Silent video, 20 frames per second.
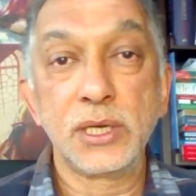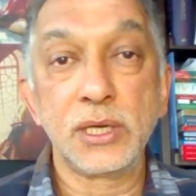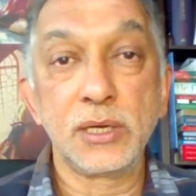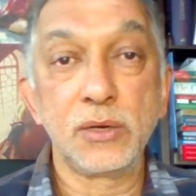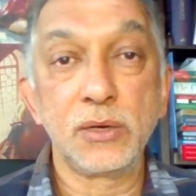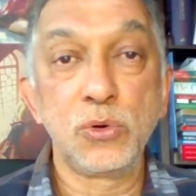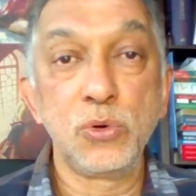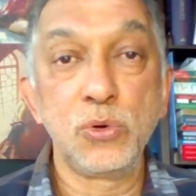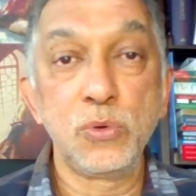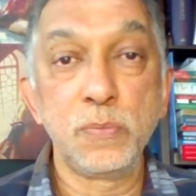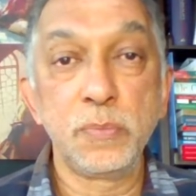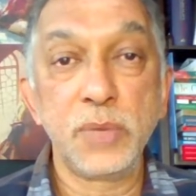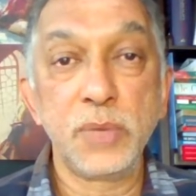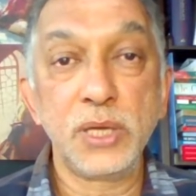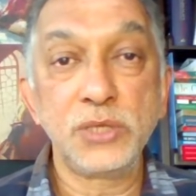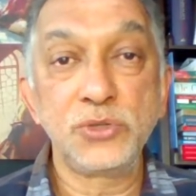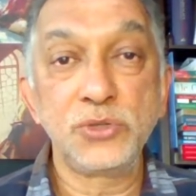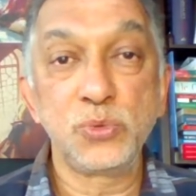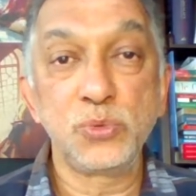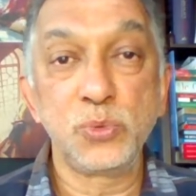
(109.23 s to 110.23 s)
who
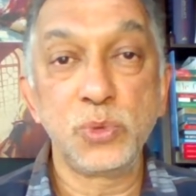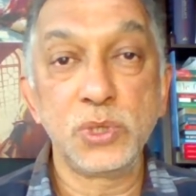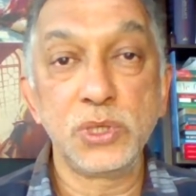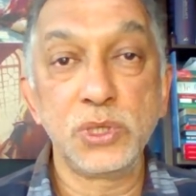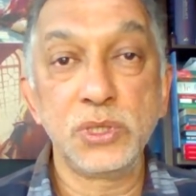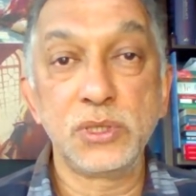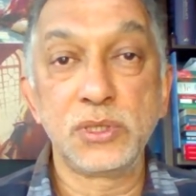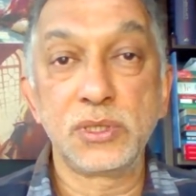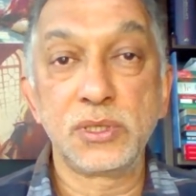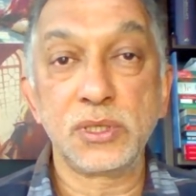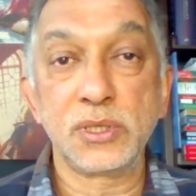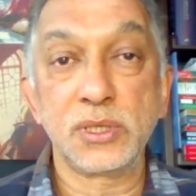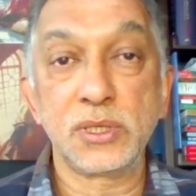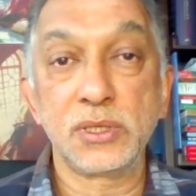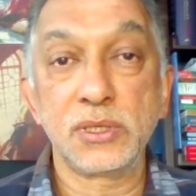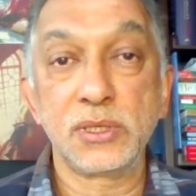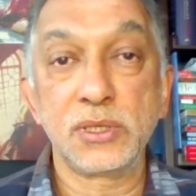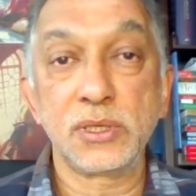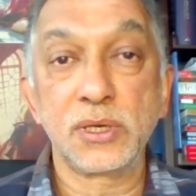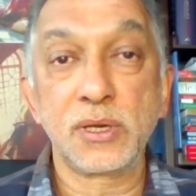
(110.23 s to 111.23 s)
met with
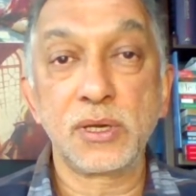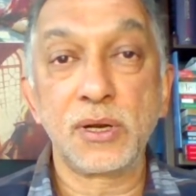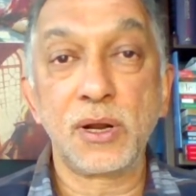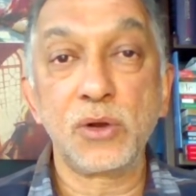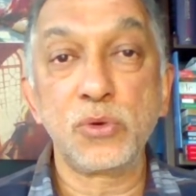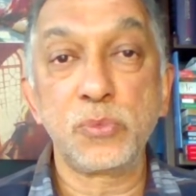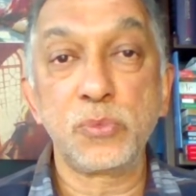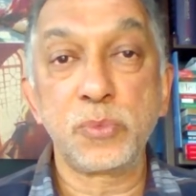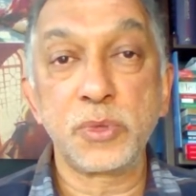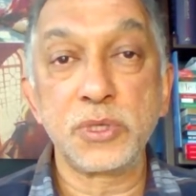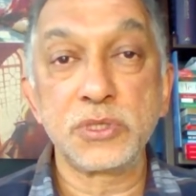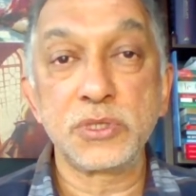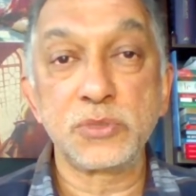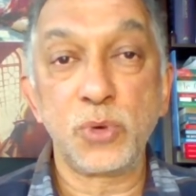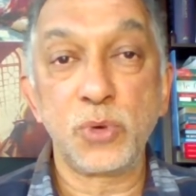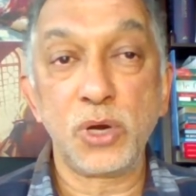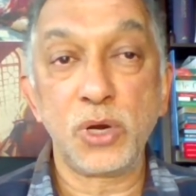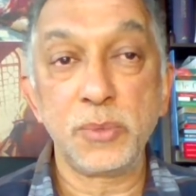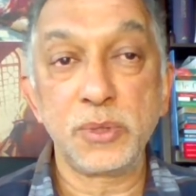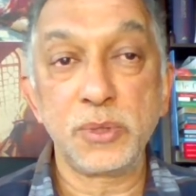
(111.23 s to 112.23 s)
the Crown Prince
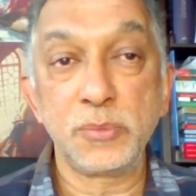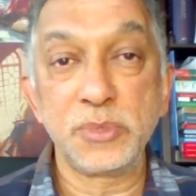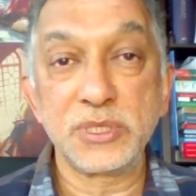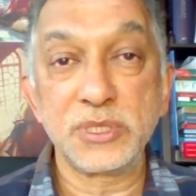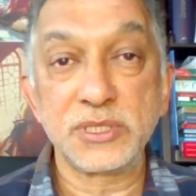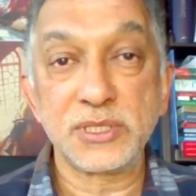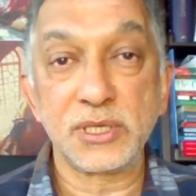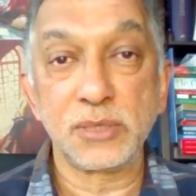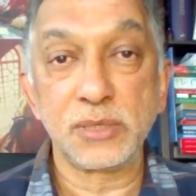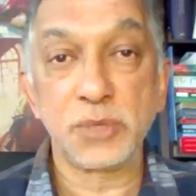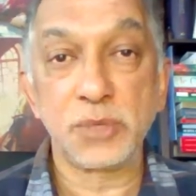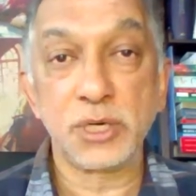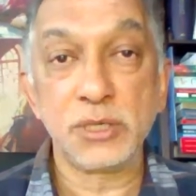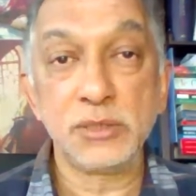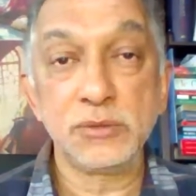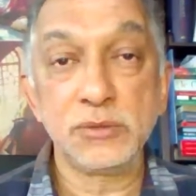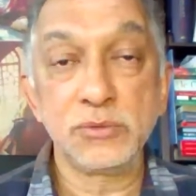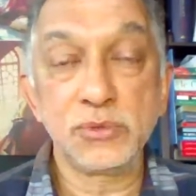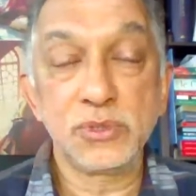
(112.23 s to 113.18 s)
Mohammed bin Salman,